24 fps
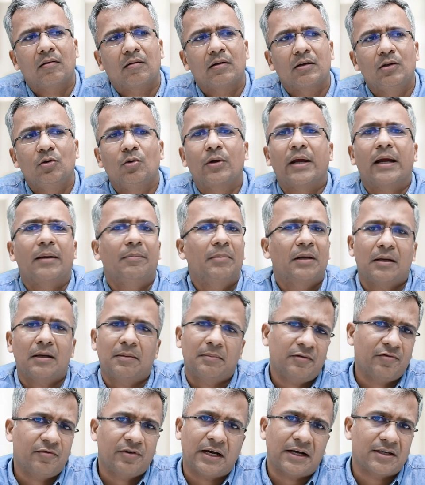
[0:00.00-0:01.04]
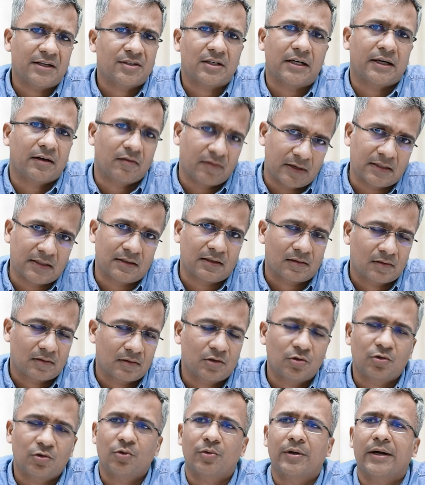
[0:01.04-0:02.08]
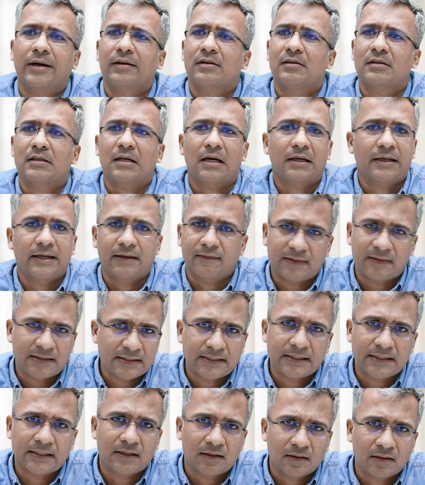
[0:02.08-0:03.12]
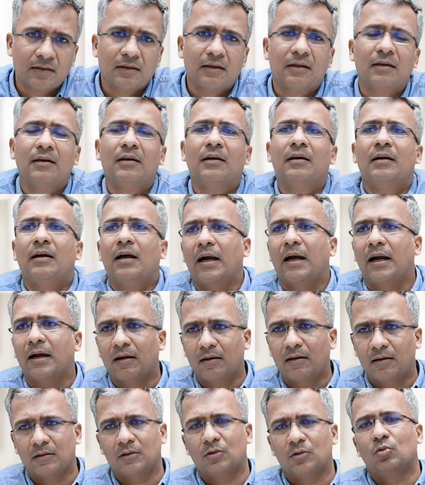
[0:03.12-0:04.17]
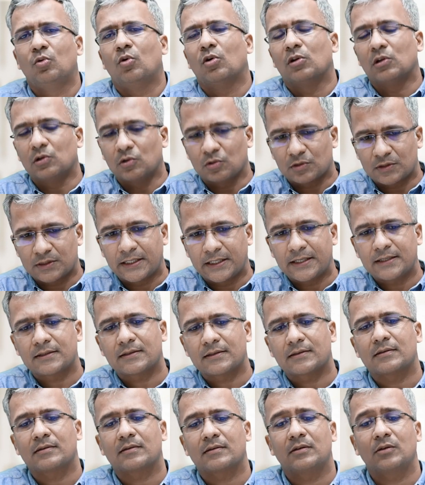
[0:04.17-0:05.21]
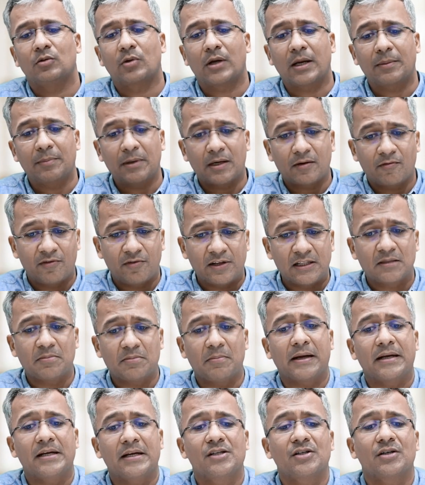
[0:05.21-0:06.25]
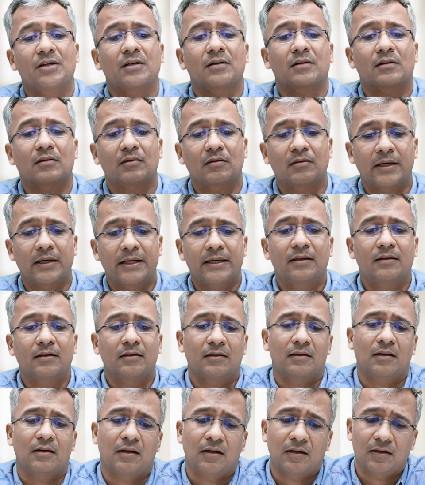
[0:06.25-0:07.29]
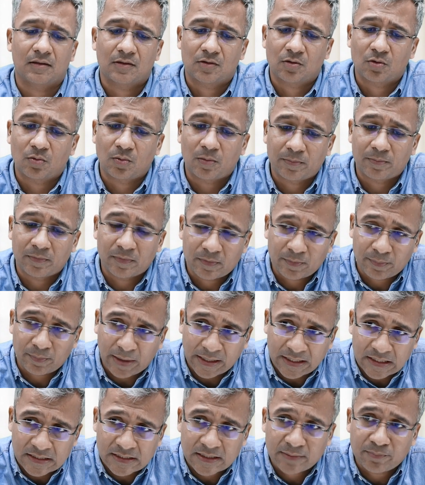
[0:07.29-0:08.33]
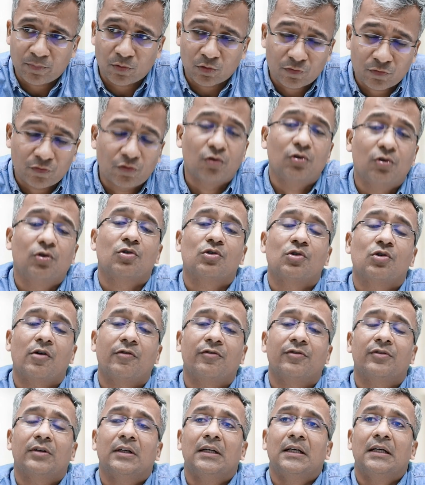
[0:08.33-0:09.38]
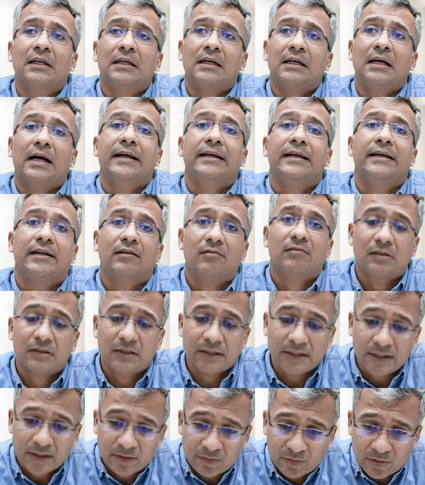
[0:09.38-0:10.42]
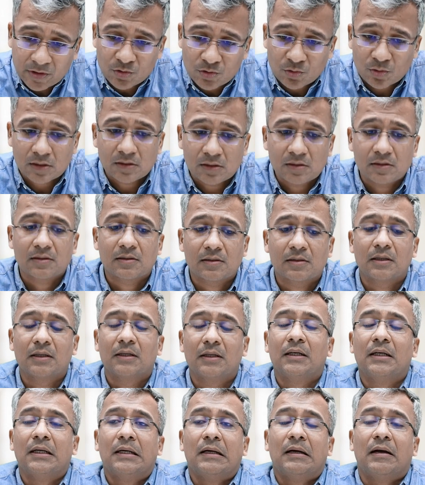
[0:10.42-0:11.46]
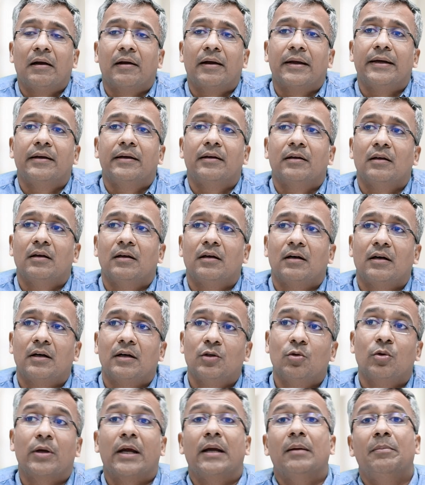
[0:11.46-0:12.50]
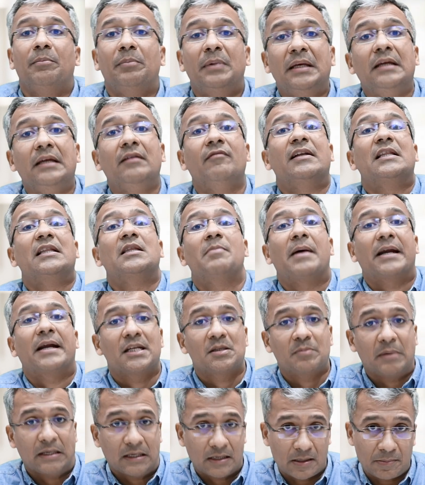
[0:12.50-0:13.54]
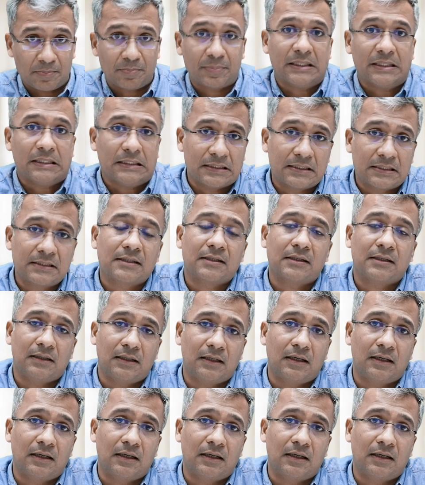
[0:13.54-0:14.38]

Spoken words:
you can become a financial advisor. So you can start advising and do all those things. You can become wealth manager, right? So managing portfolios of high net worth individuals, right? You can be in wealth management companies,